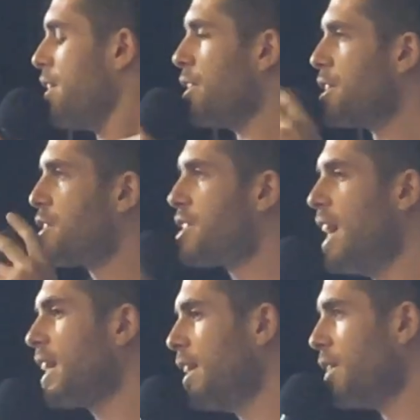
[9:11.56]
The
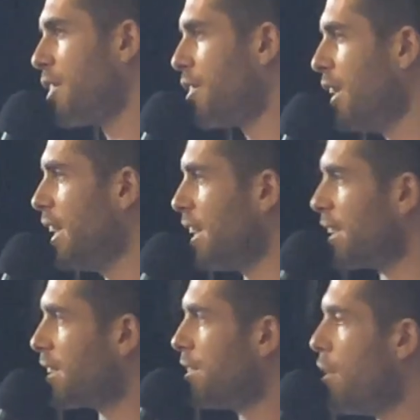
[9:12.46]
second
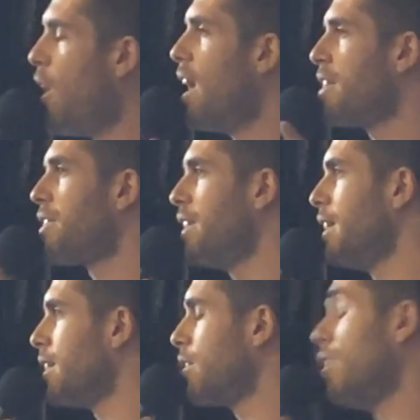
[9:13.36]
thing I think,